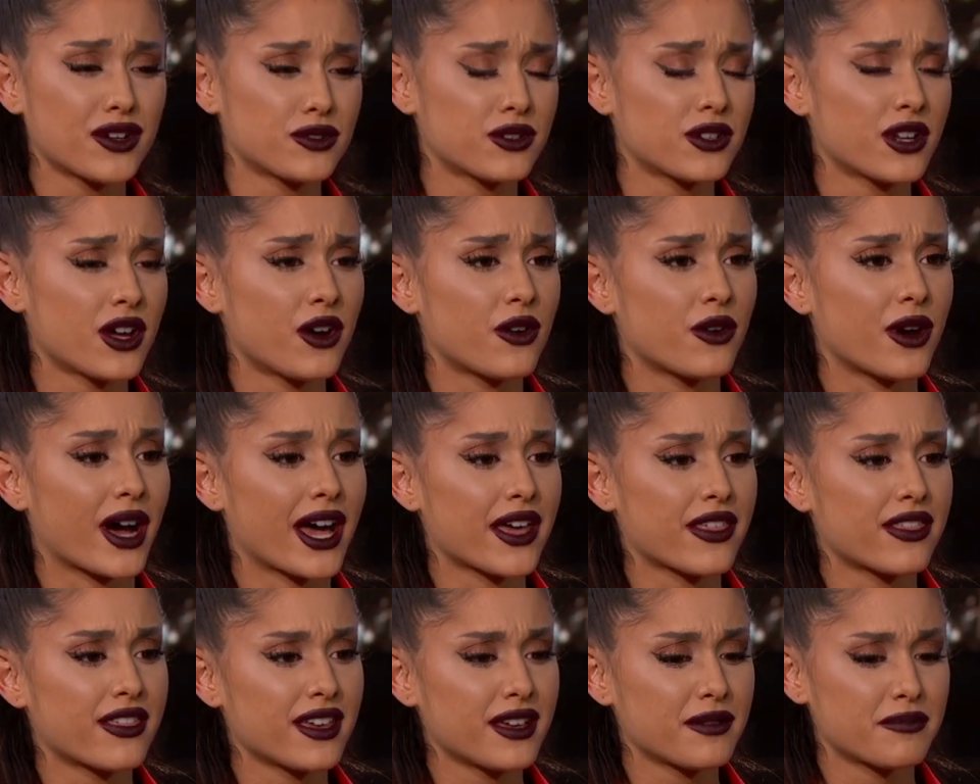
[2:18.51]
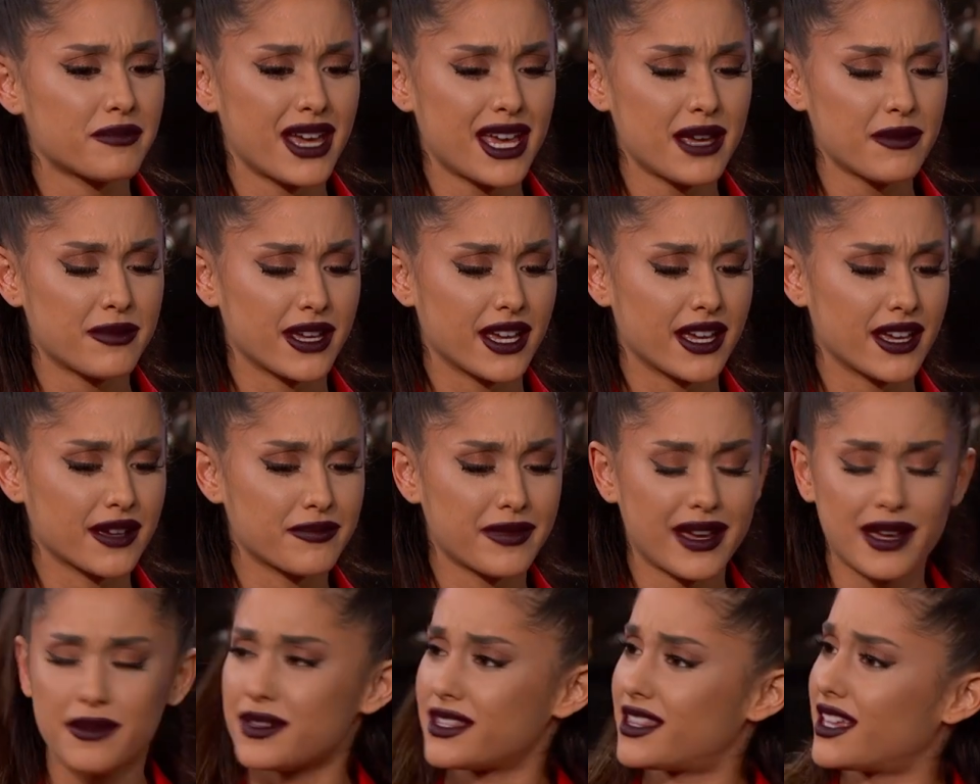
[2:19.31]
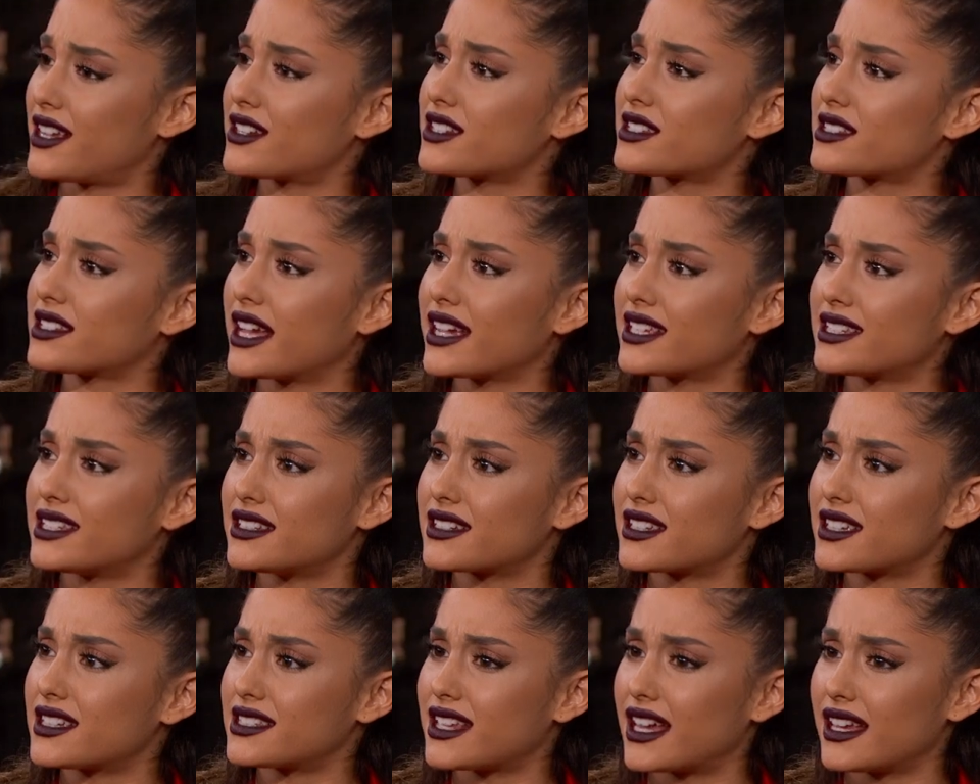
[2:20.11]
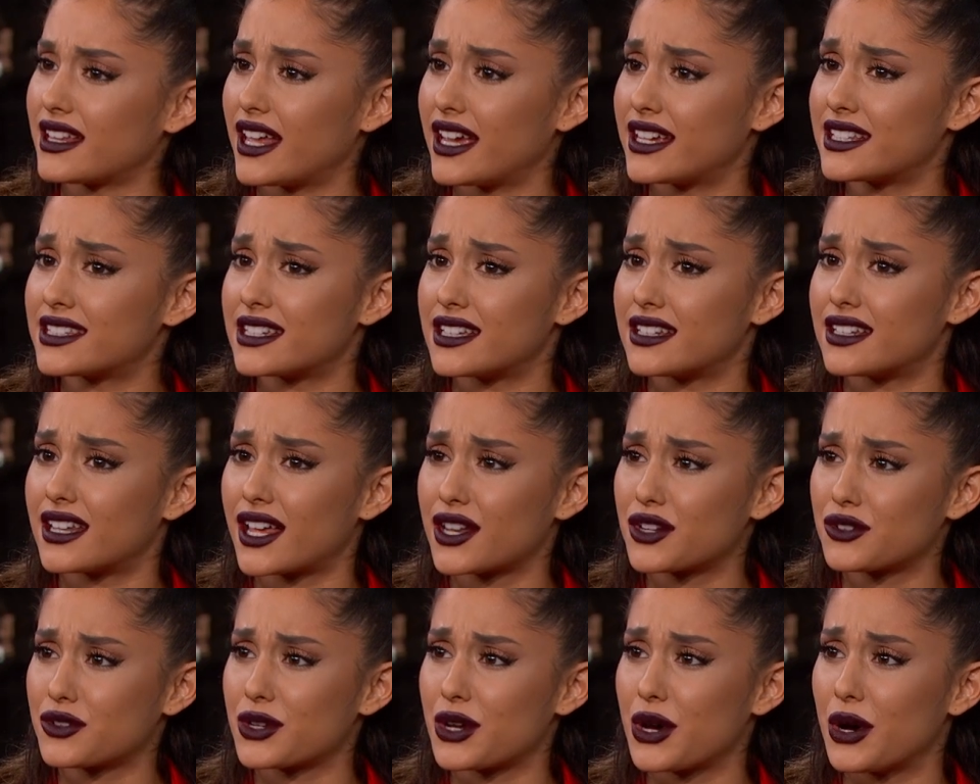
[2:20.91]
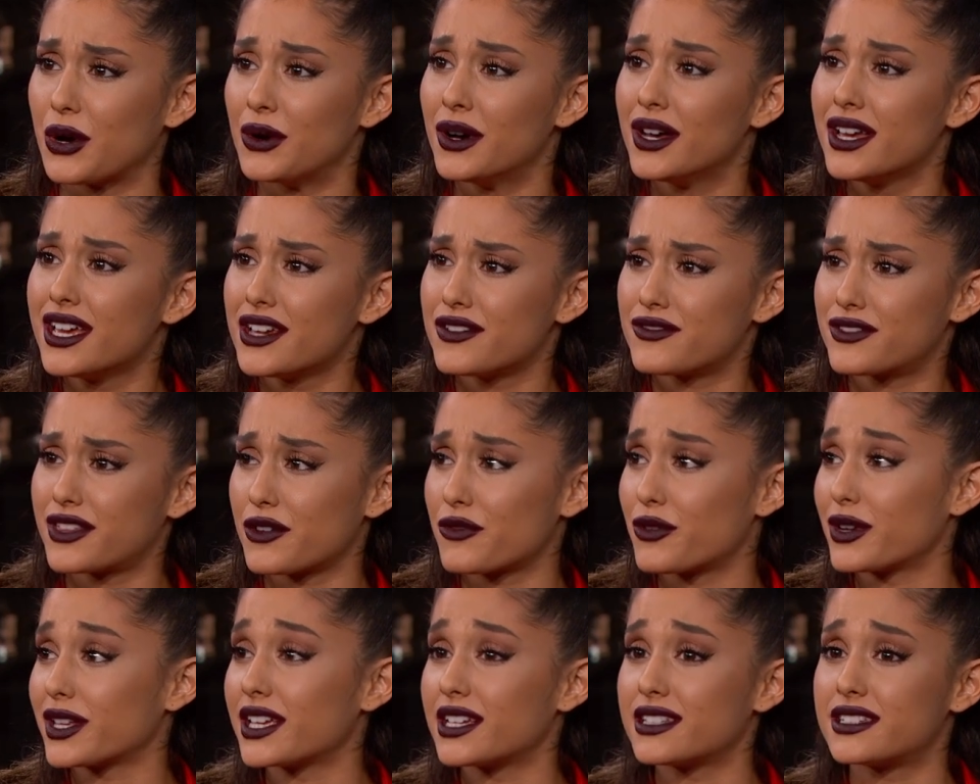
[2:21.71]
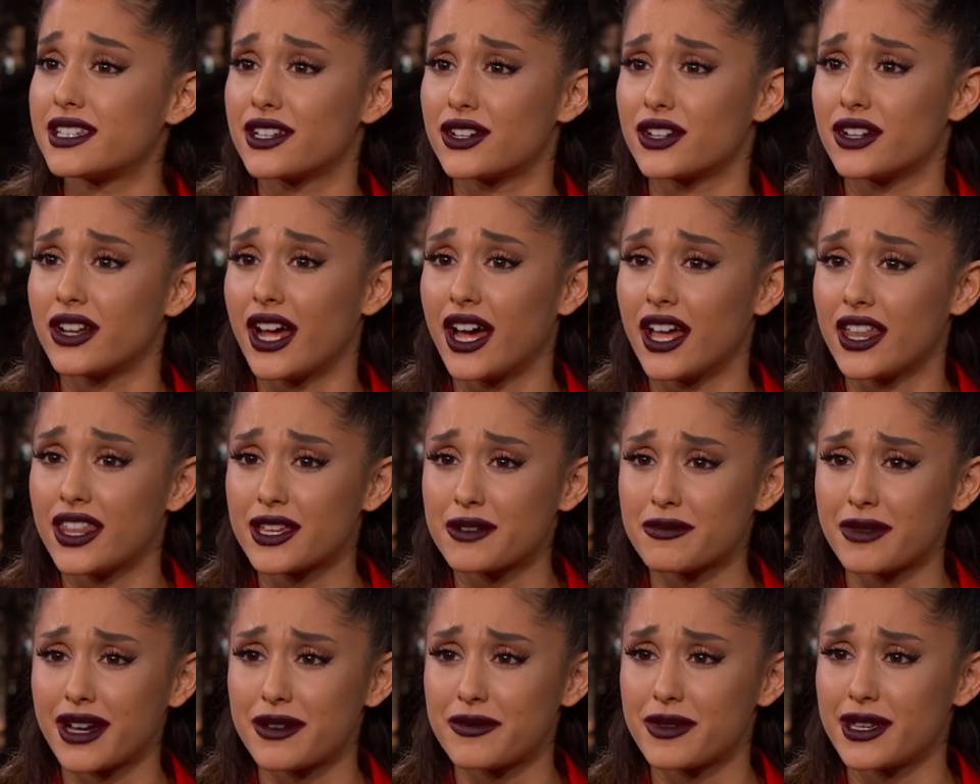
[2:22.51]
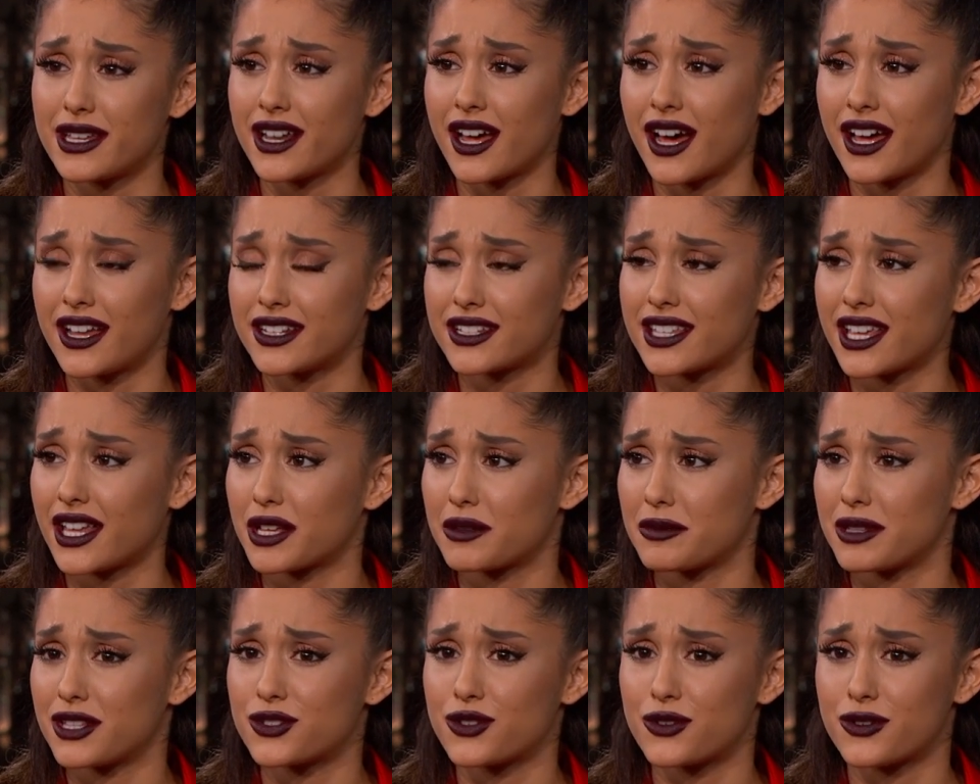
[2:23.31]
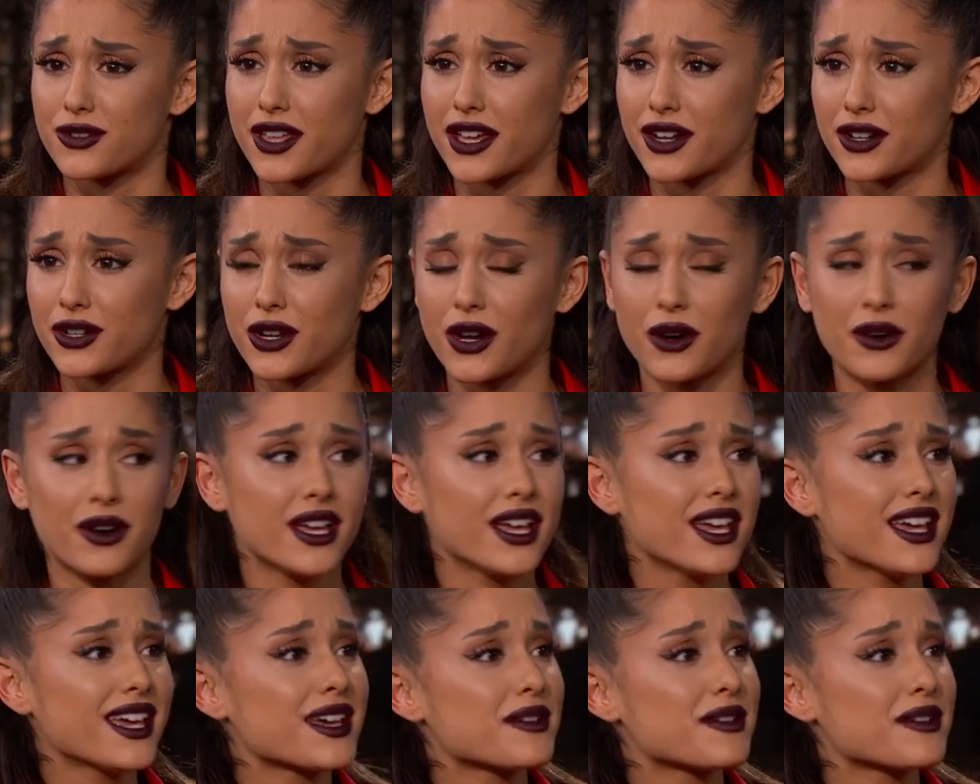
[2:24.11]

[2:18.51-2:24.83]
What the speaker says: don't know. I think maybe. Oh. Maybe they just liked it because I liked it. I don't know if they really did or not. They might be not telling me the truth. I don't know.